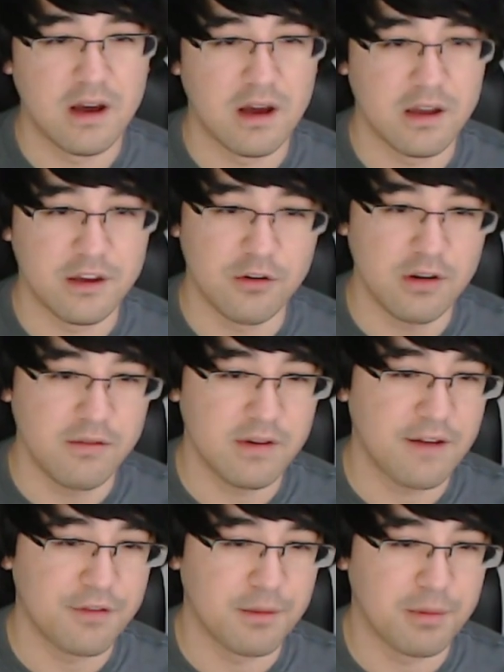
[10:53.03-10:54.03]
You don't even
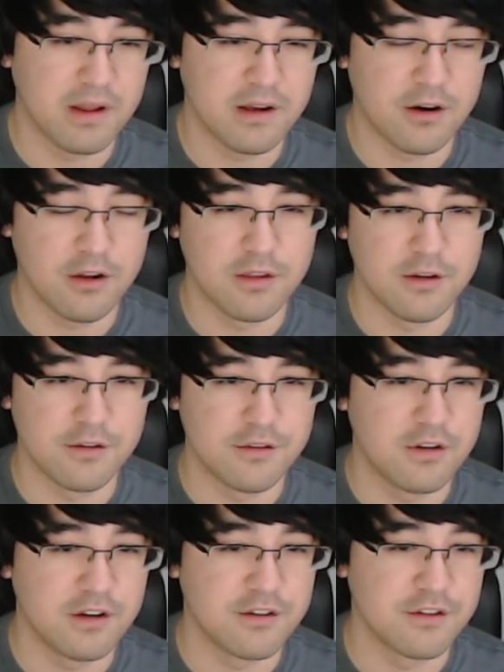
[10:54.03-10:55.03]
have to play all of those.
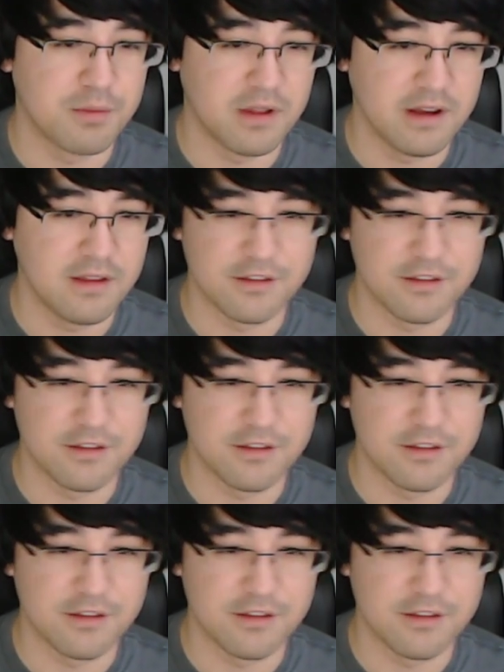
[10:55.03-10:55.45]
You can just play